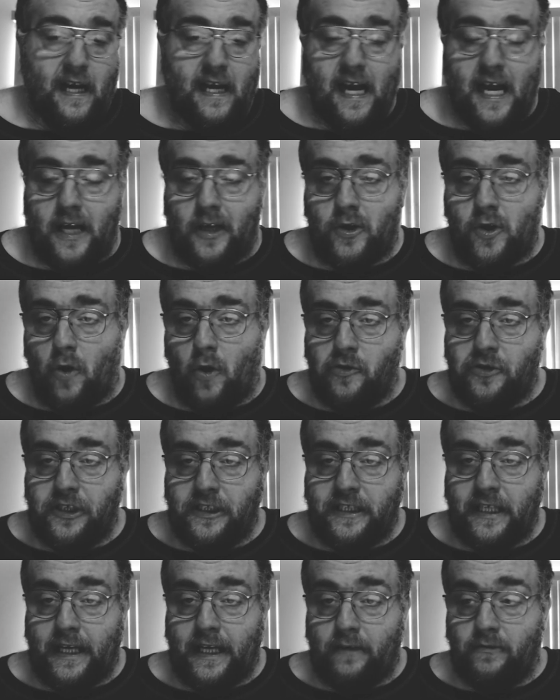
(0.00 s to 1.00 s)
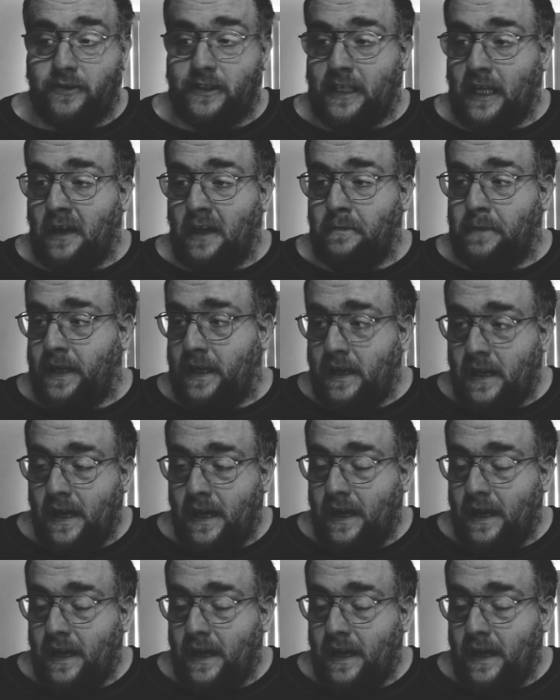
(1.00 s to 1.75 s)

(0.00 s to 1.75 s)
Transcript: college coaches, and he was telling me